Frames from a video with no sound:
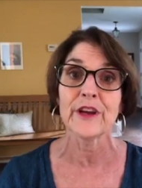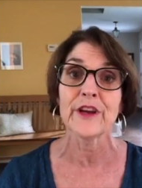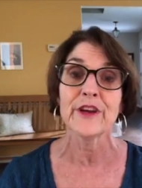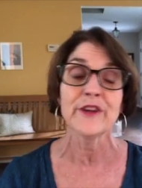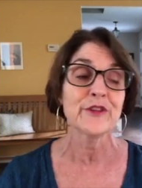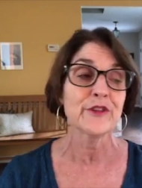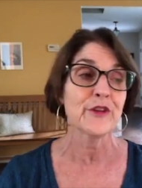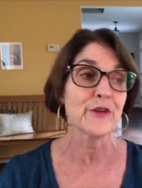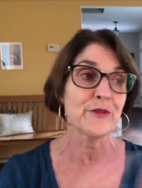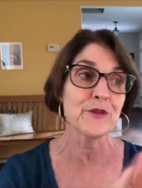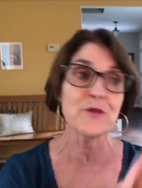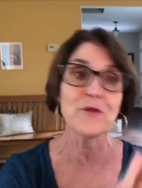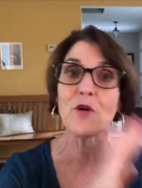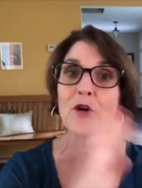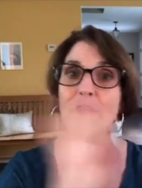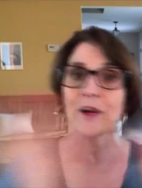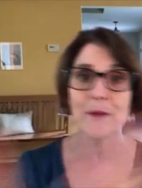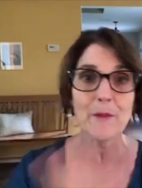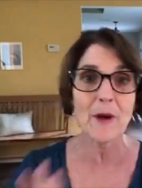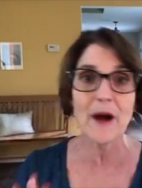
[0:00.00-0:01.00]
So if you've
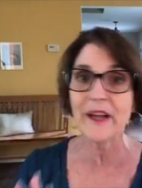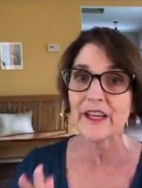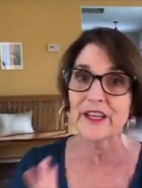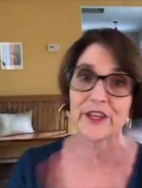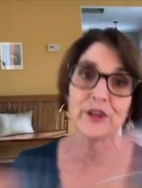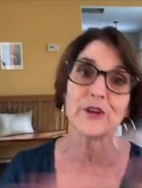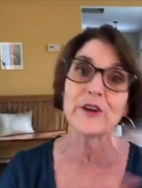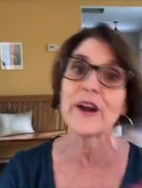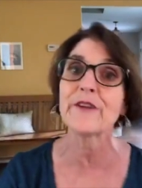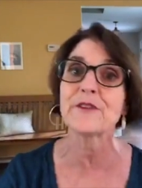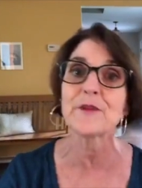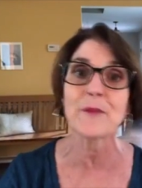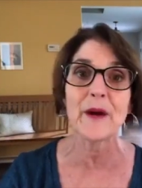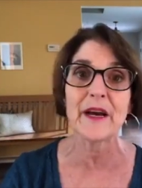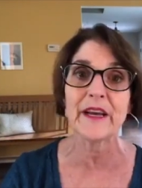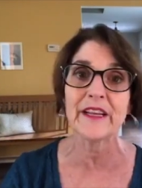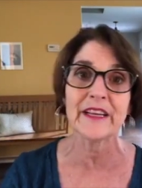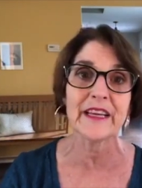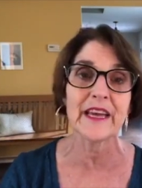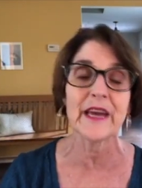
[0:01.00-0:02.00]
already bought it, you don't have to buy
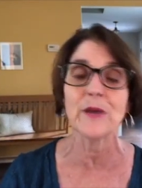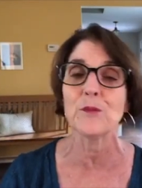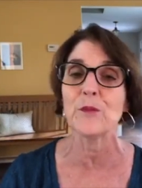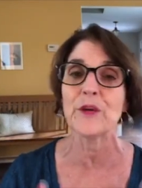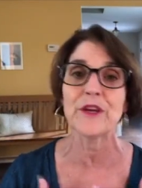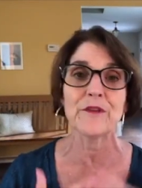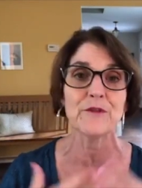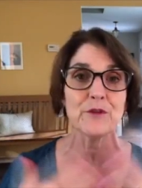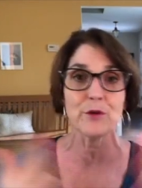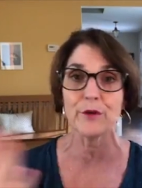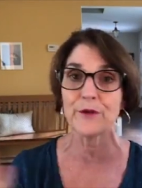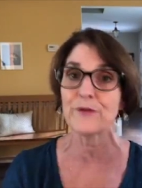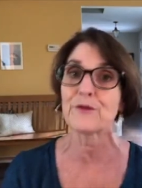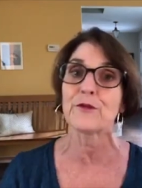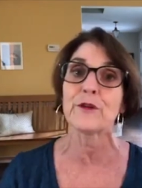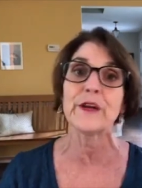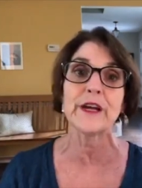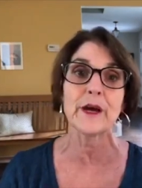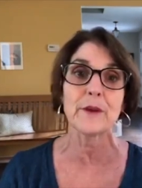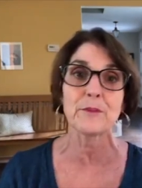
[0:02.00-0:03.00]
it again. We give you a
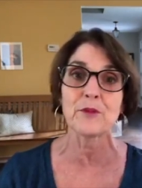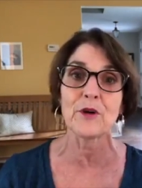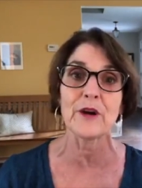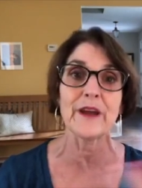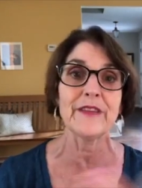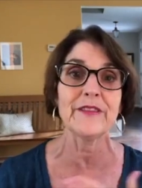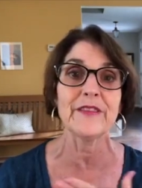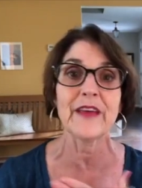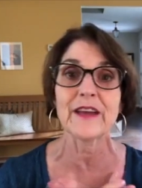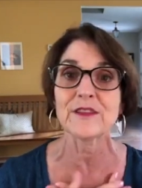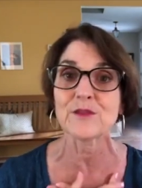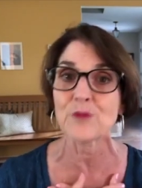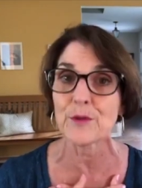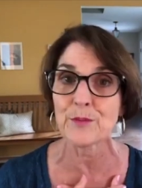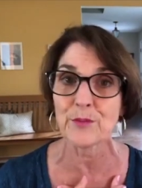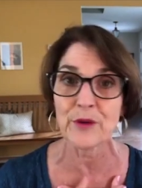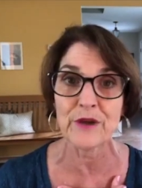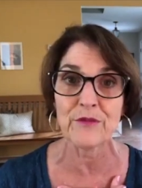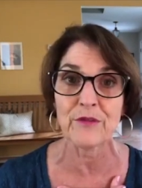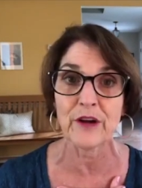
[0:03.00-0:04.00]
free upgrade. That's what
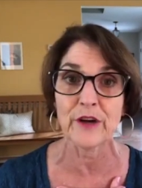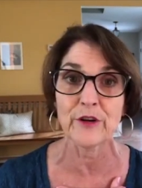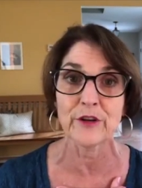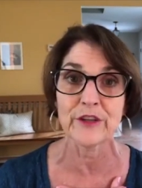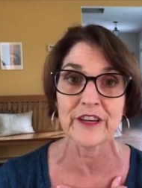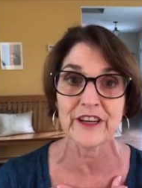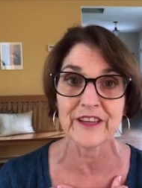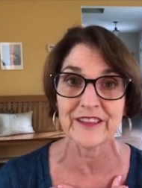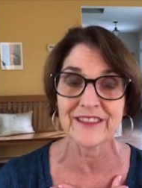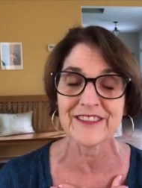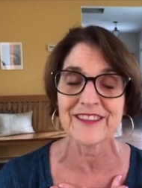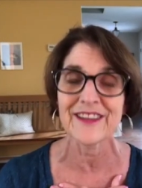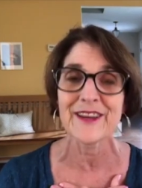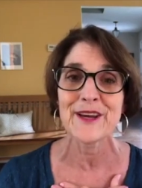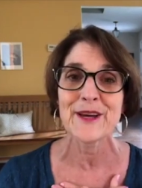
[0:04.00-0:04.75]
Brave Writer does.